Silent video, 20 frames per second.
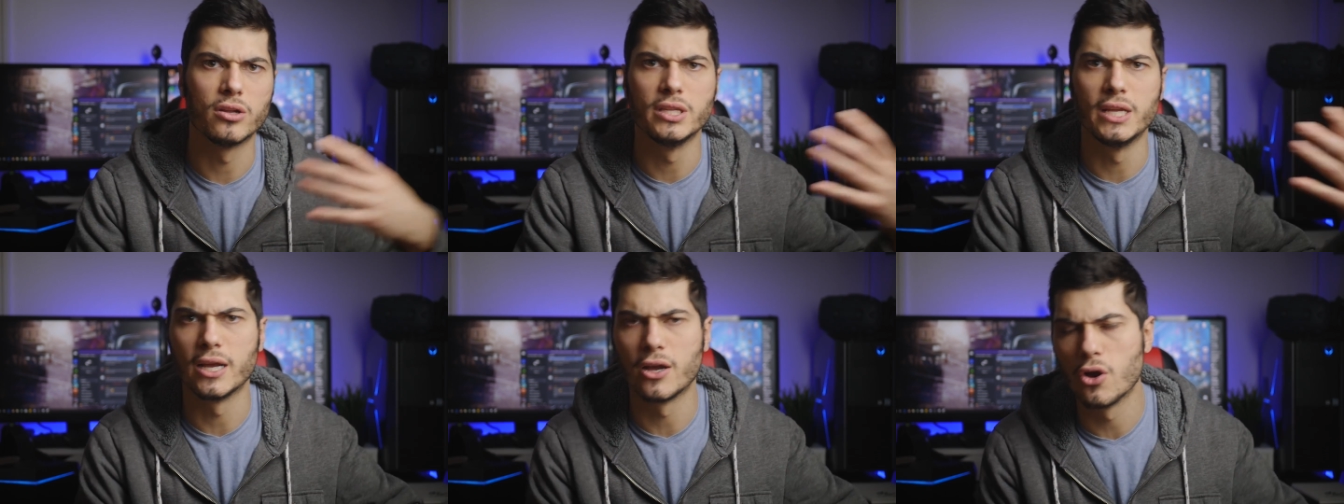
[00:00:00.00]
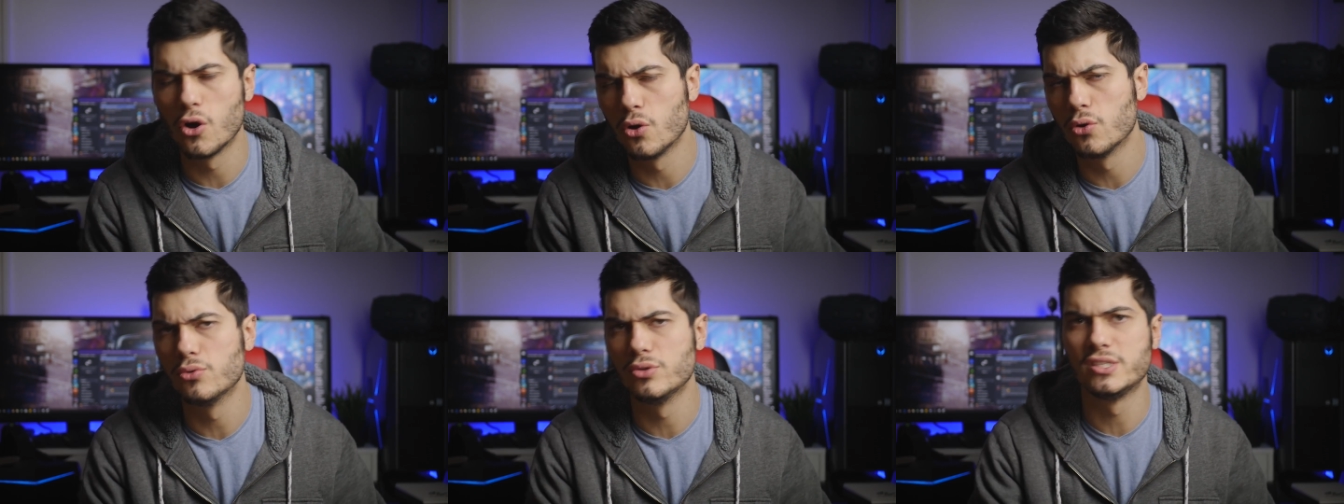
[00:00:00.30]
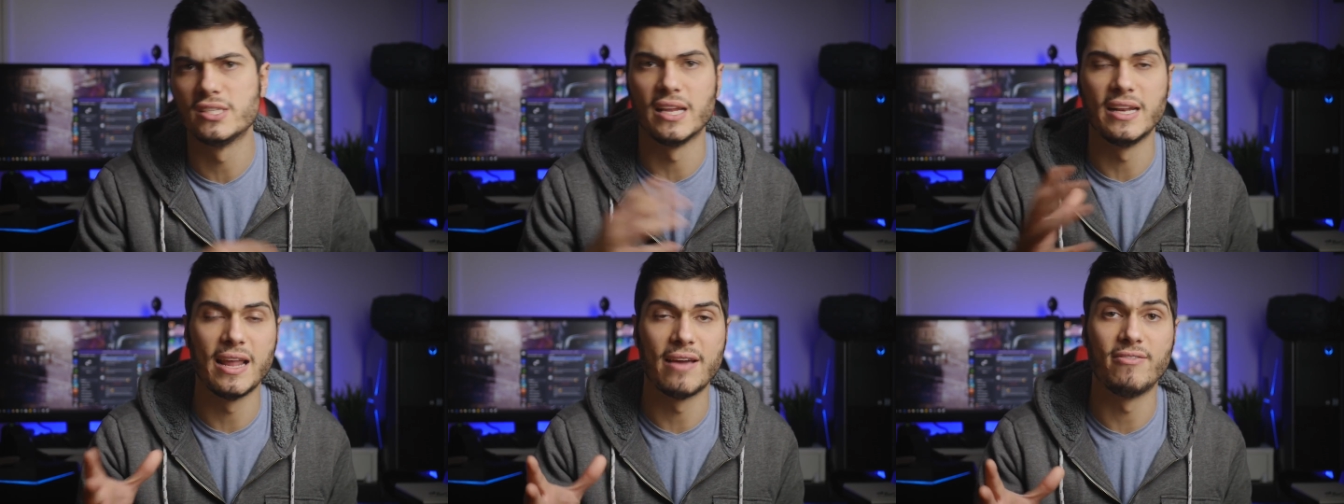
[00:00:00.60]
on the
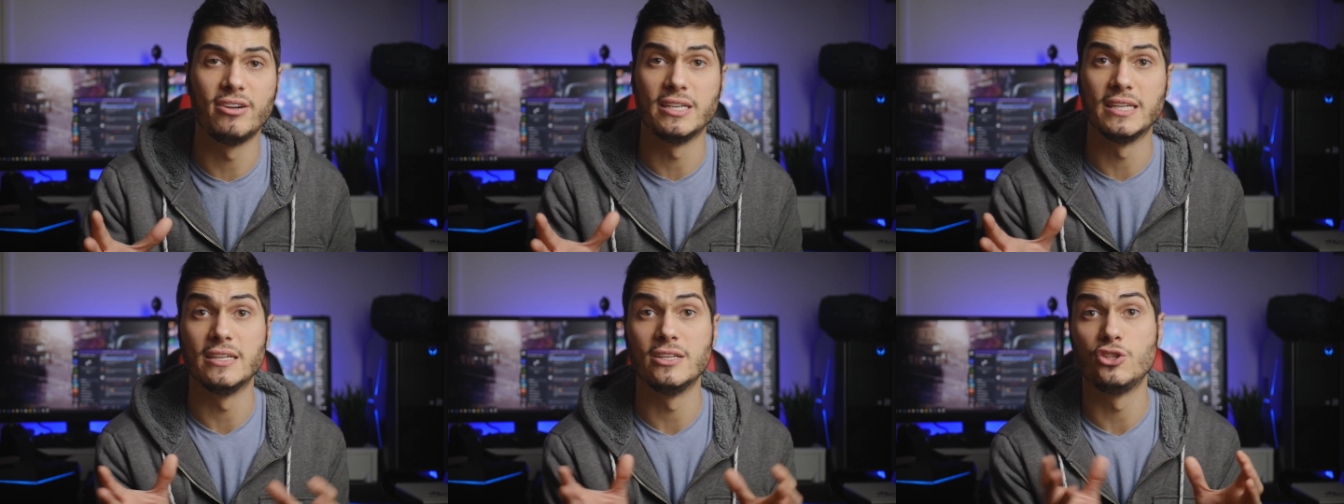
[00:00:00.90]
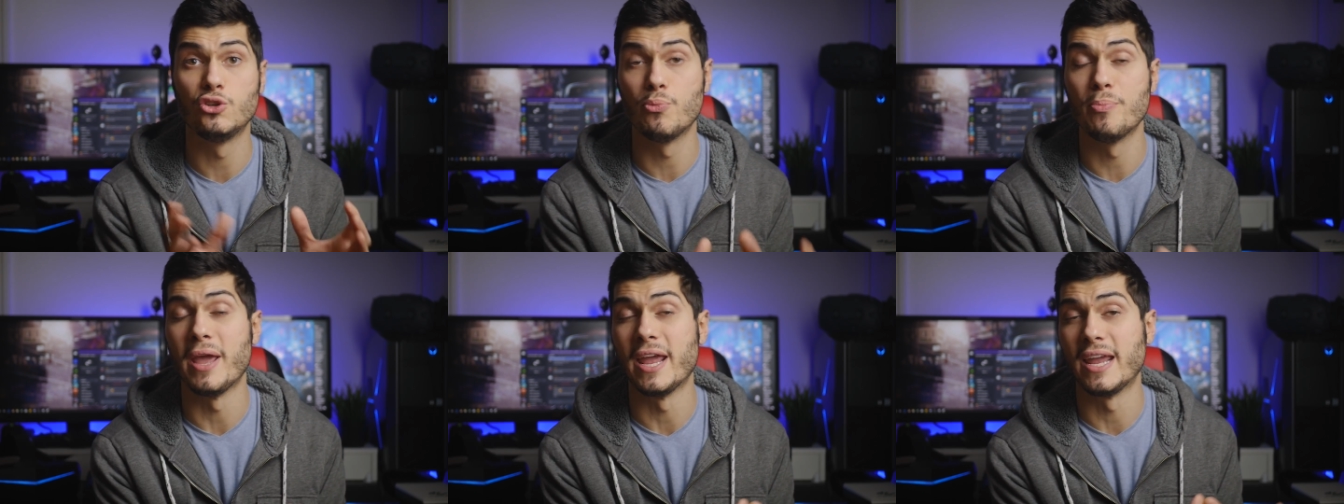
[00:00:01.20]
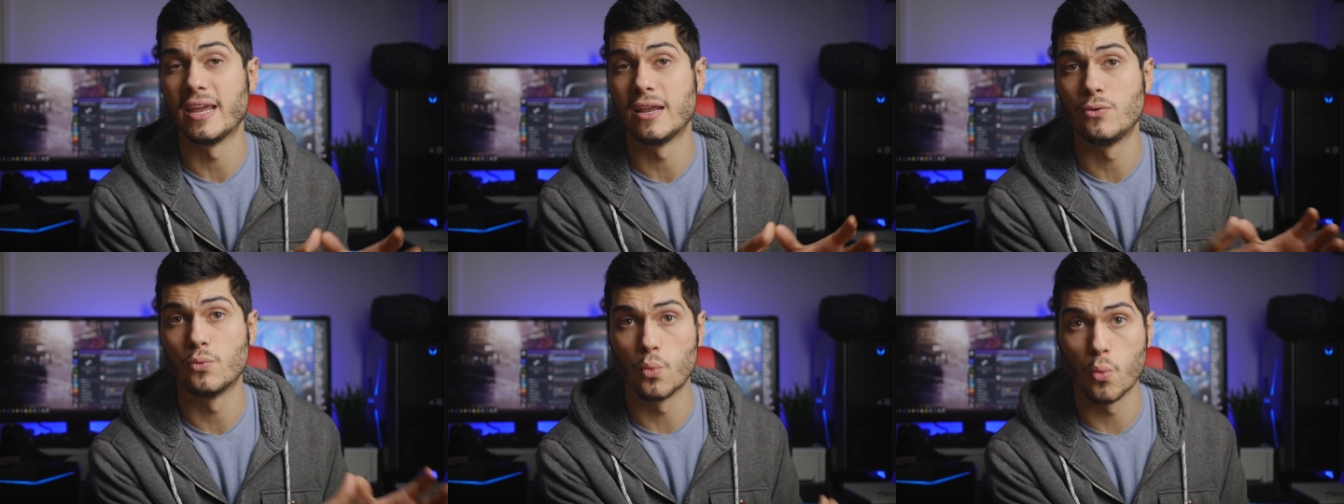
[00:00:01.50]
codes and everything to
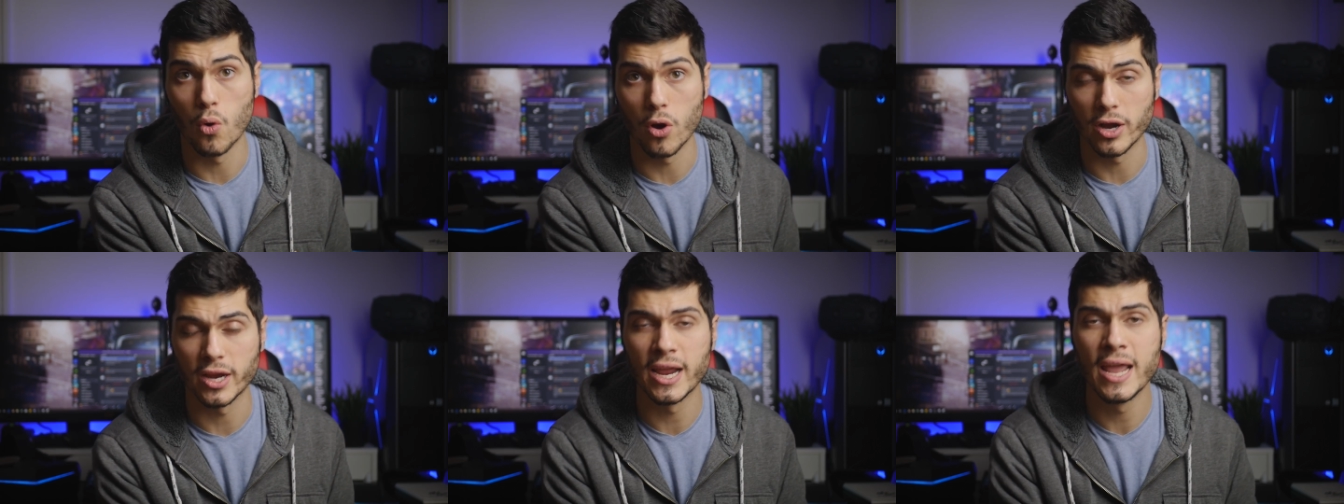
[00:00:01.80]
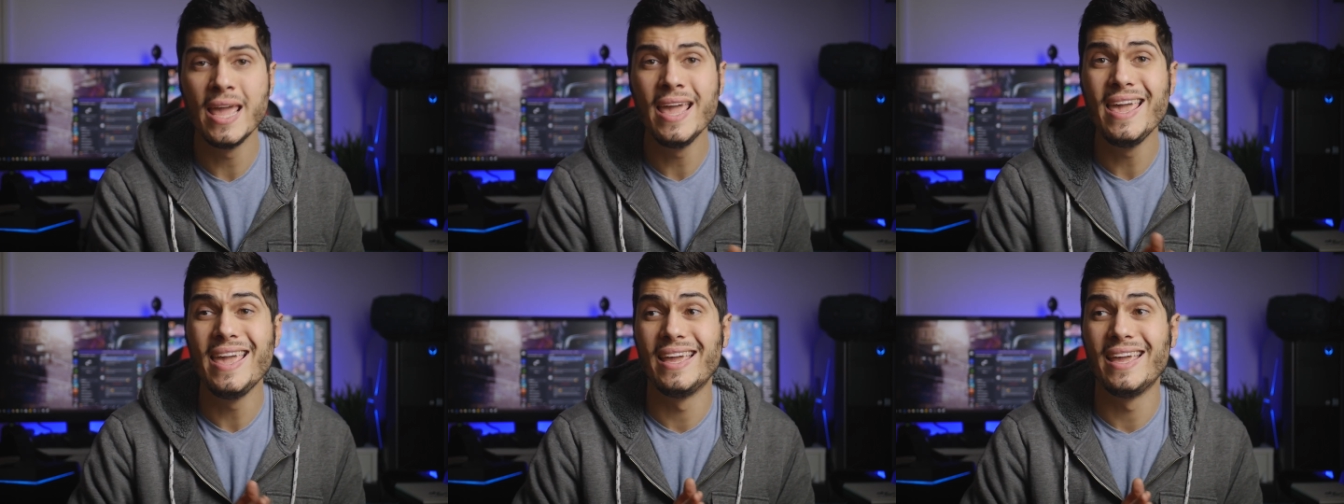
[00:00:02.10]
make it work.